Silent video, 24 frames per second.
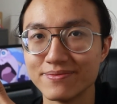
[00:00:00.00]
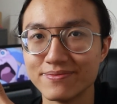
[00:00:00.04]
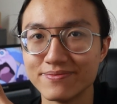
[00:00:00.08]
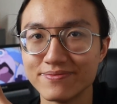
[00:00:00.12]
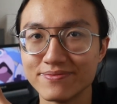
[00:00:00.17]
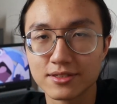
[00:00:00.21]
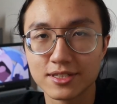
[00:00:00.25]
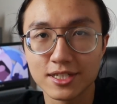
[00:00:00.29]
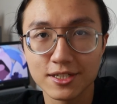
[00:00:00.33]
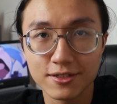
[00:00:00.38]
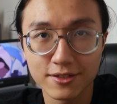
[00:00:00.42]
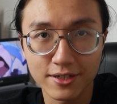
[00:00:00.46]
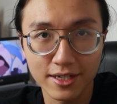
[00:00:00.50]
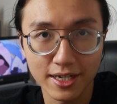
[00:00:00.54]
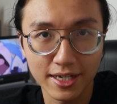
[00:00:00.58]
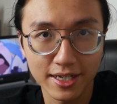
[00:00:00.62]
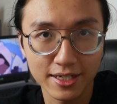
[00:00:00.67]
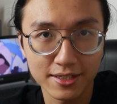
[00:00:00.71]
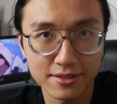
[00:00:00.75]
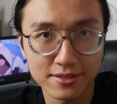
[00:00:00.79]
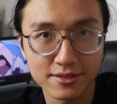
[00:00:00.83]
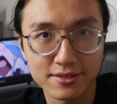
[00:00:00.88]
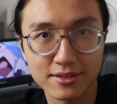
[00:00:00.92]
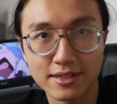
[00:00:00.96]
See you
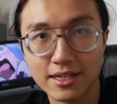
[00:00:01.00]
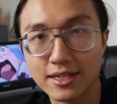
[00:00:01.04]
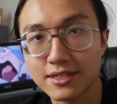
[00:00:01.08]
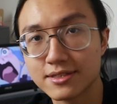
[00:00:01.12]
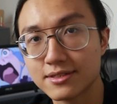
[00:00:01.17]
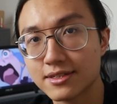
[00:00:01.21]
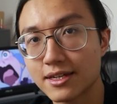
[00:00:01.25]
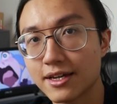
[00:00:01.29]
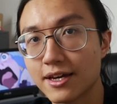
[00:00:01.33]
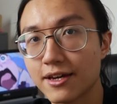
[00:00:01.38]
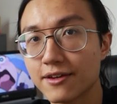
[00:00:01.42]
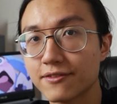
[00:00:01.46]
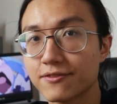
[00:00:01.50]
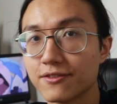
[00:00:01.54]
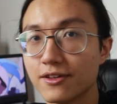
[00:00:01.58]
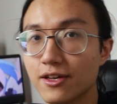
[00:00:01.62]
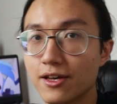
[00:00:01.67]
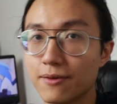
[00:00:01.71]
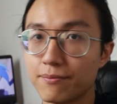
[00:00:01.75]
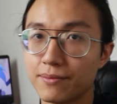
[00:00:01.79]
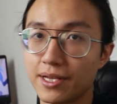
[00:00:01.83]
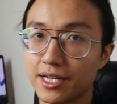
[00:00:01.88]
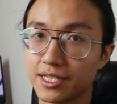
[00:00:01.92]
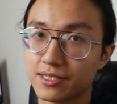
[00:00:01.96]
again, stay safe,
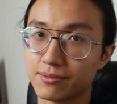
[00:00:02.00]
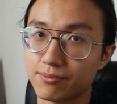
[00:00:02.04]
play